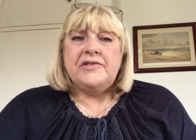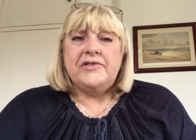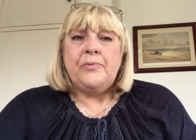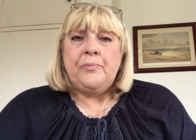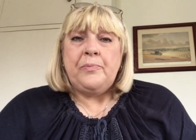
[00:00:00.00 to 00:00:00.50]

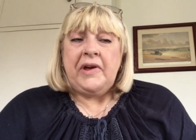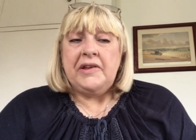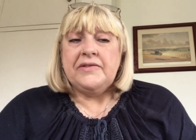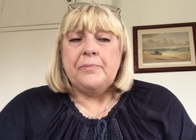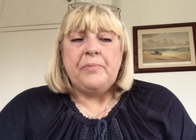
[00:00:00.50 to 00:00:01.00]
some
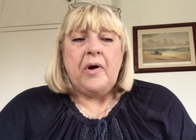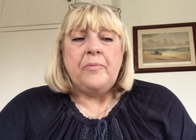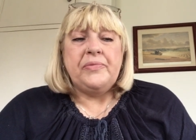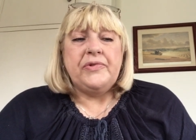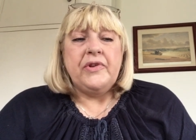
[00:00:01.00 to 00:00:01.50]
bits and
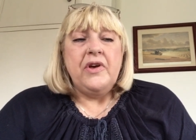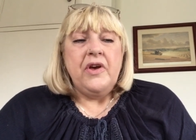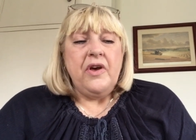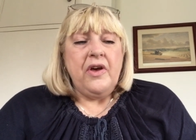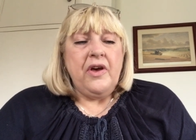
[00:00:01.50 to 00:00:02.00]
bobs.
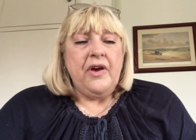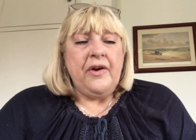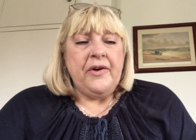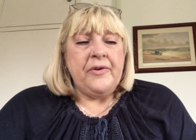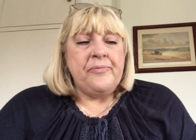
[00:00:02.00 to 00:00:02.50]

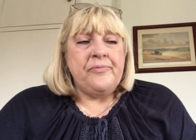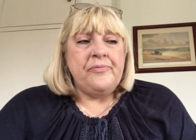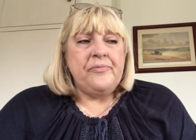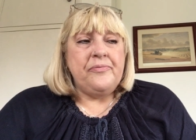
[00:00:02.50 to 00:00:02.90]
Um,